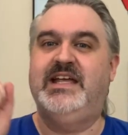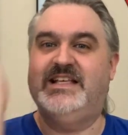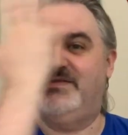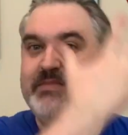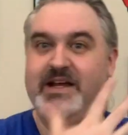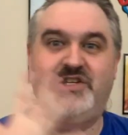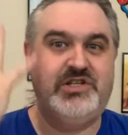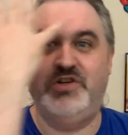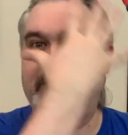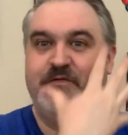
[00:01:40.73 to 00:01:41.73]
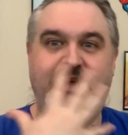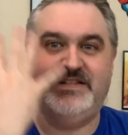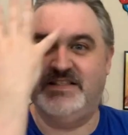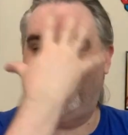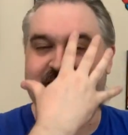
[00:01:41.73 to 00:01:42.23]
is make sure your
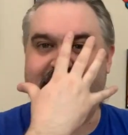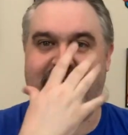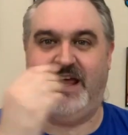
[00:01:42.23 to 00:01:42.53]
face is clean.